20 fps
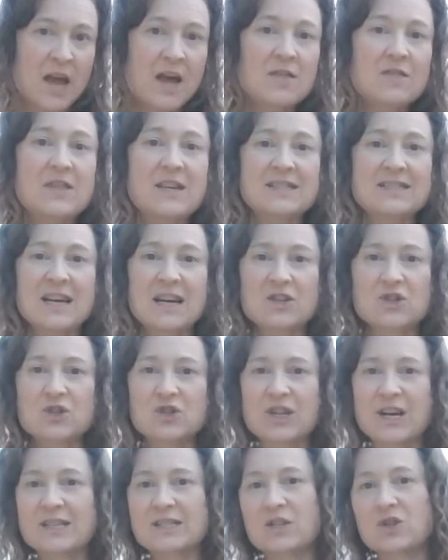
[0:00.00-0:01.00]
This
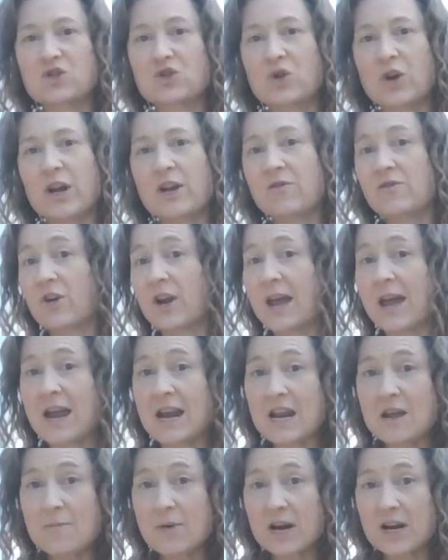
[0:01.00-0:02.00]
exercise is great for
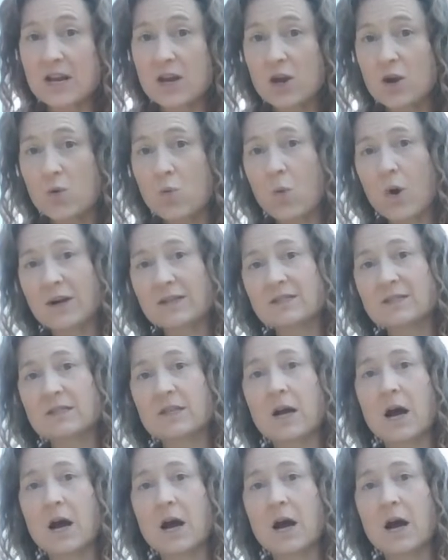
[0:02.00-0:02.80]
anybody who wants